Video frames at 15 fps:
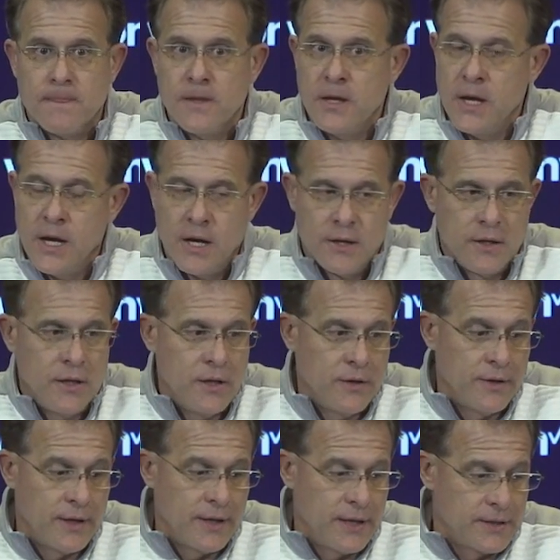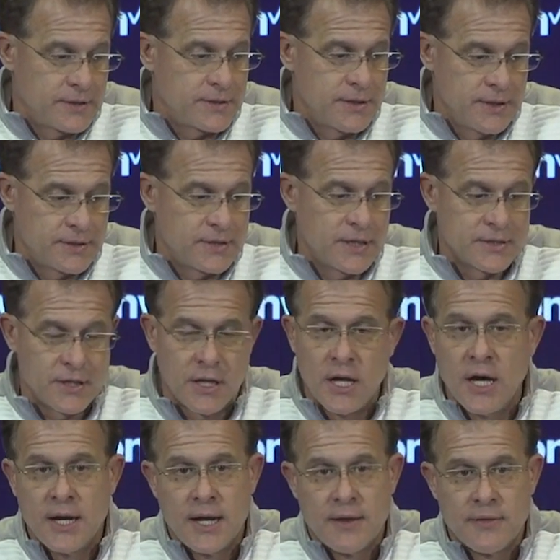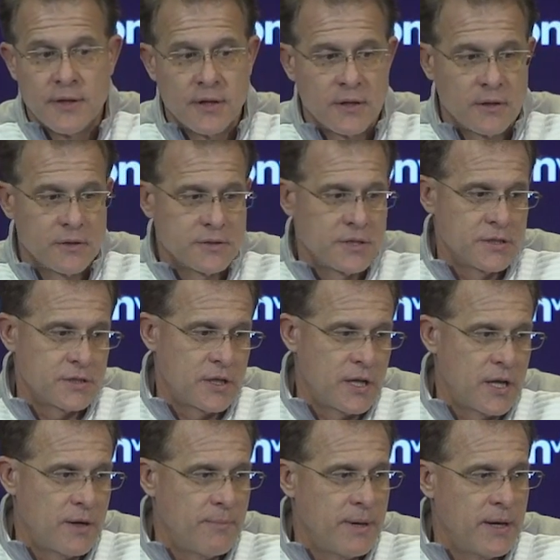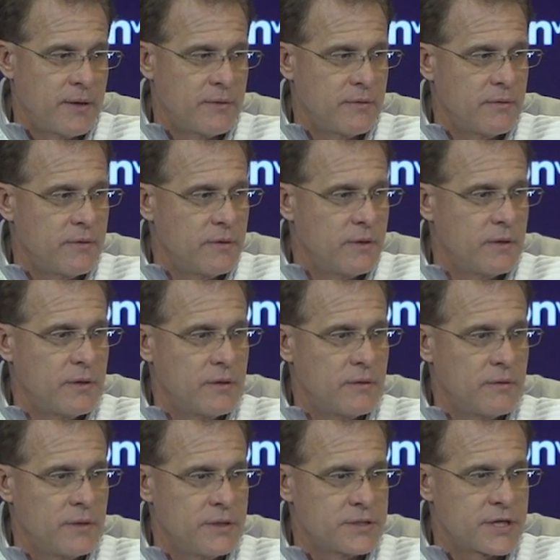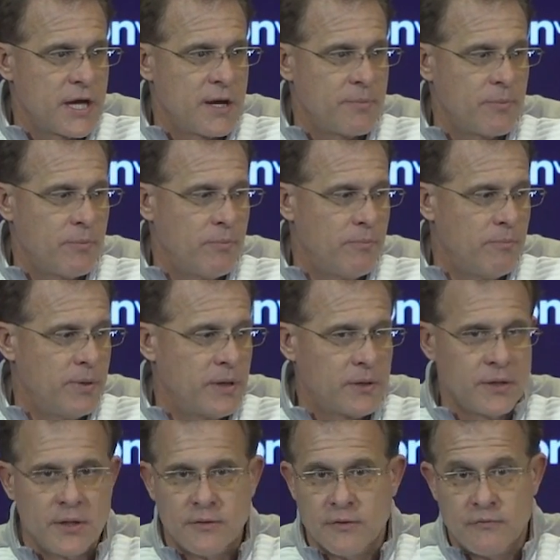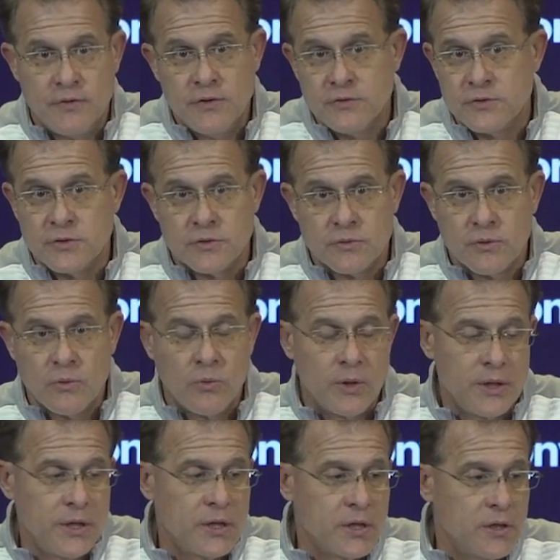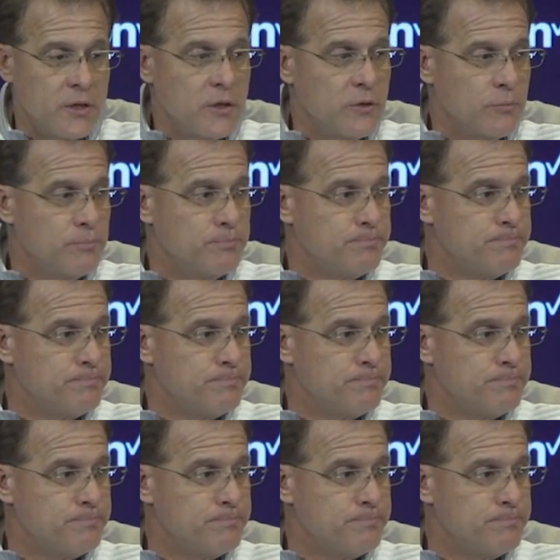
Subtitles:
Yeah, it says a lot, I think. It says a lot about his capability in the future of what he can do.